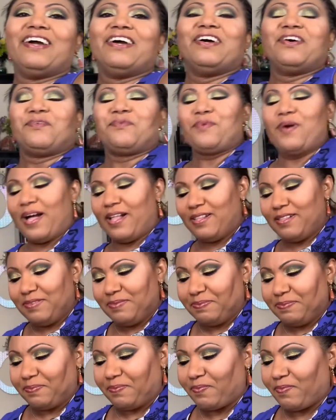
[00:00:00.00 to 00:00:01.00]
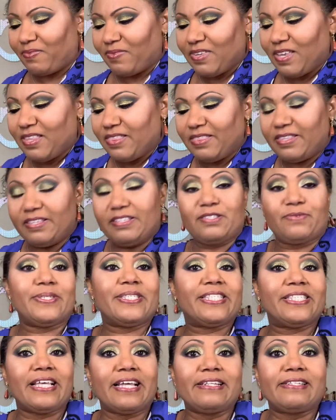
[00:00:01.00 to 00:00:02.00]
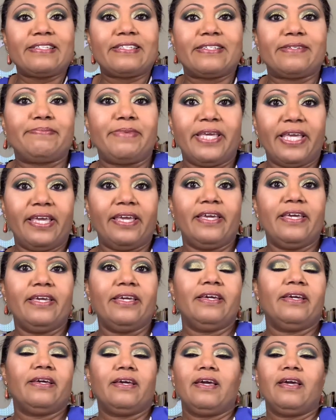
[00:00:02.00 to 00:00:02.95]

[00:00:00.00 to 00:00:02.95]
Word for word: well, this was sent to me.